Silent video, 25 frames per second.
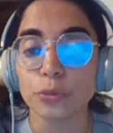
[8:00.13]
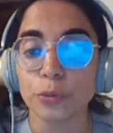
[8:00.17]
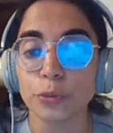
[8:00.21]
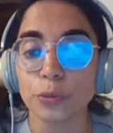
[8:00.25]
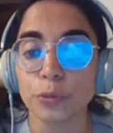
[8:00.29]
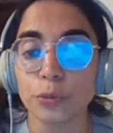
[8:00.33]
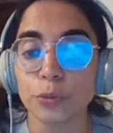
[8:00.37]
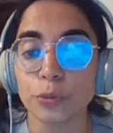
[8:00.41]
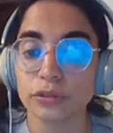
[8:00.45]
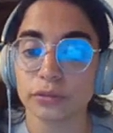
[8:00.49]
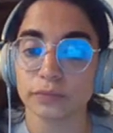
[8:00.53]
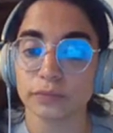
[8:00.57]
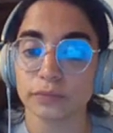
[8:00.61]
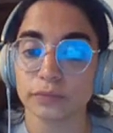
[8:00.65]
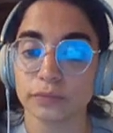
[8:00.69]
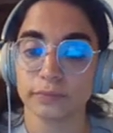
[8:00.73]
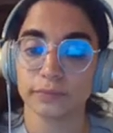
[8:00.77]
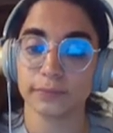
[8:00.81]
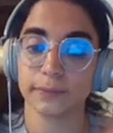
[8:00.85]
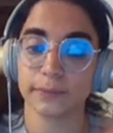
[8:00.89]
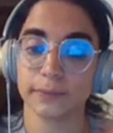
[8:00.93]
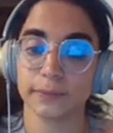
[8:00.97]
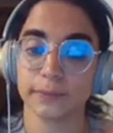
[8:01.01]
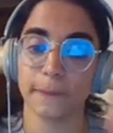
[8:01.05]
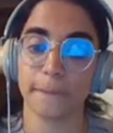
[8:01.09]
output
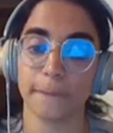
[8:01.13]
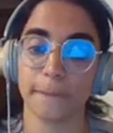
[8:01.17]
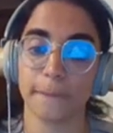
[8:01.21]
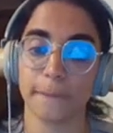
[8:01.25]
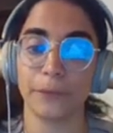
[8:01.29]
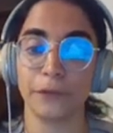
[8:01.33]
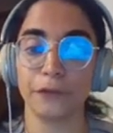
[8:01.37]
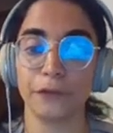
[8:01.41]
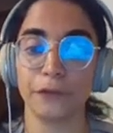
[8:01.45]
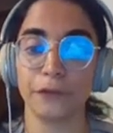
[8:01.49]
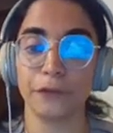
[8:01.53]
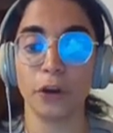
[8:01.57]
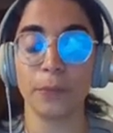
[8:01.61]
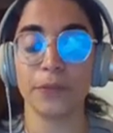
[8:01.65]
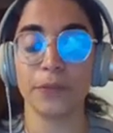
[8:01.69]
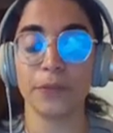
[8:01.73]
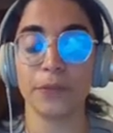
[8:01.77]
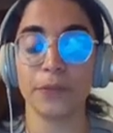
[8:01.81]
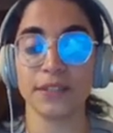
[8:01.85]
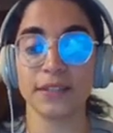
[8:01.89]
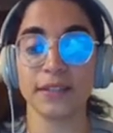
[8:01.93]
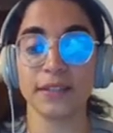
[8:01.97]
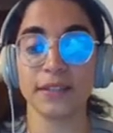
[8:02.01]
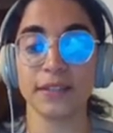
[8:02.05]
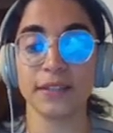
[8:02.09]
from
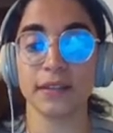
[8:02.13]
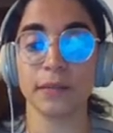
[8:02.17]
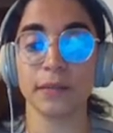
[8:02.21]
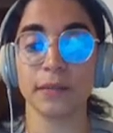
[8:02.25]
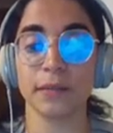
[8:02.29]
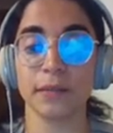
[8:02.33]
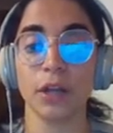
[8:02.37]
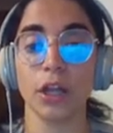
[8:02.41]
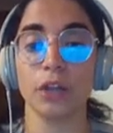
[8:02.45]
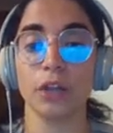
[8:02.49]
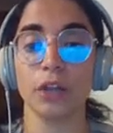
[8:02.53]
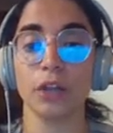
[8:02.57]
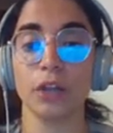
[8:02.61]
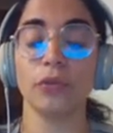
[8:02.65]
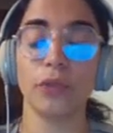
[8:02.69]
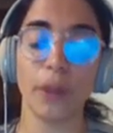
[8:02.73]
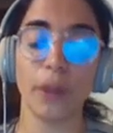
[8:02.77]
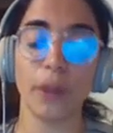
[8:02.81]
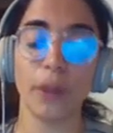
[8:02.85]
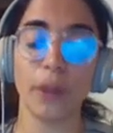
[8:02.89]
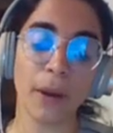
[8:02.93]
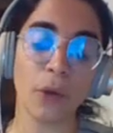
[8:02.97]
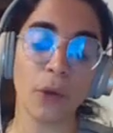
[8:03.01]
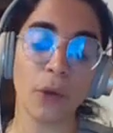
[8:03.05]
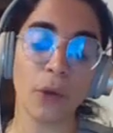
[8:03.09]
the system to
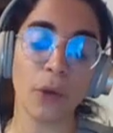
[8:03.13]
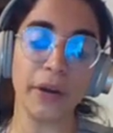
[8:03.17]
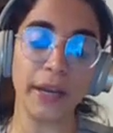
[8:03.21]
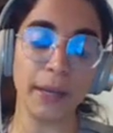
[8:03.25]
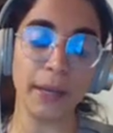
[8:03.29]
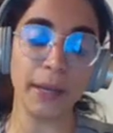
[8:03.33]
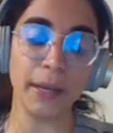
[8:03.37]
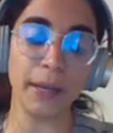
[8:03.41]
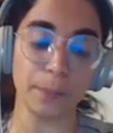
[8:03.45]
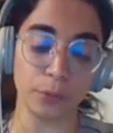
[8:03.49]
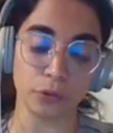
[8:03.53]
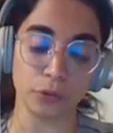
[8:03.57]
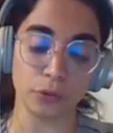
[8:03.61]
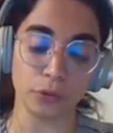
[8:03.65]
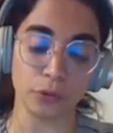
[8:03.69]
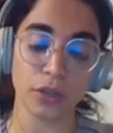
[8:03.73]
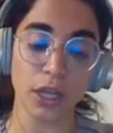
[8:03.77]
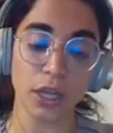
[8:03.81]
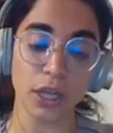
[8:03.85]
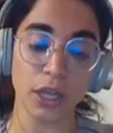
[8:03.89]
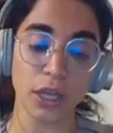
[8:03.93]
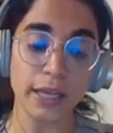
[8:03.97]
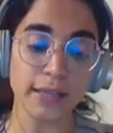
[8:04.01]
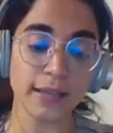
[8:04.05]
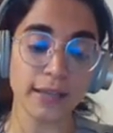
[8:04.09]
the power input.
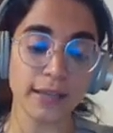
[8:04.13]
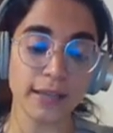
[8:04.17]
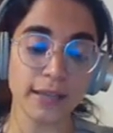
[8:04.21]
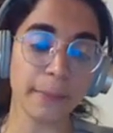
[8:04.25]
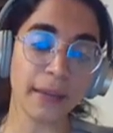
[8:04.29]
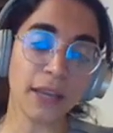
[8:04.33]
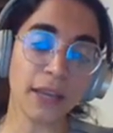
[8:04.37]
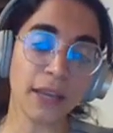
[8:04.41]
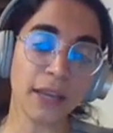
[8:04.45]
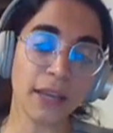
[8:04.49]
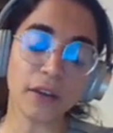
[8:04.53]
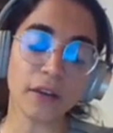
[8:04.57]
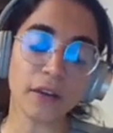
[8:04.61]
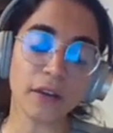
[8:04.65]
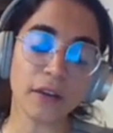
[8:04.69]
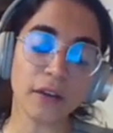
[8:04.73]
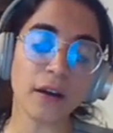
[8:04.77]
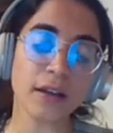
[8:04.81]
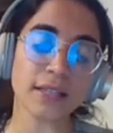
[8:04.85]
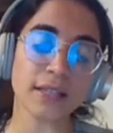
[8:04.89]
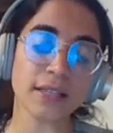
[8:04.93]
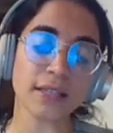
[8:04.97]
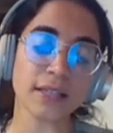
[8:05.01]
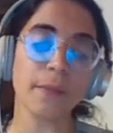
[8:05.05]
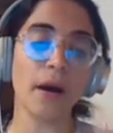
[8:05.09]
So I'm giving,
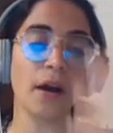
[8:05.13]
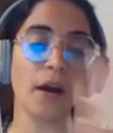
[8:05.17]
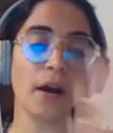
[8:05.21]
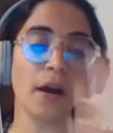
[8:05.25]
guys,